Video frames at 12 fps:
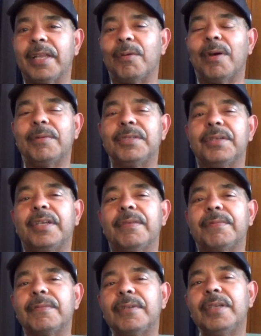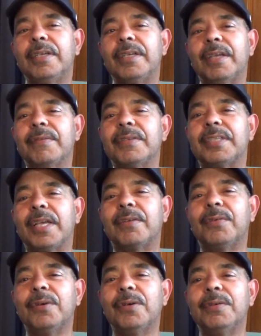Like, why would you give give us that
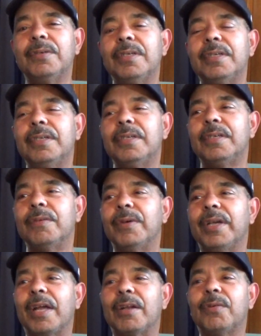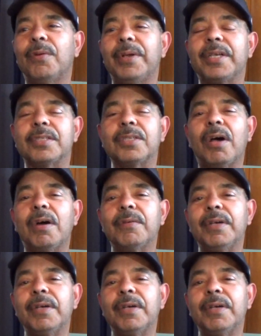crew. We got a crew we could start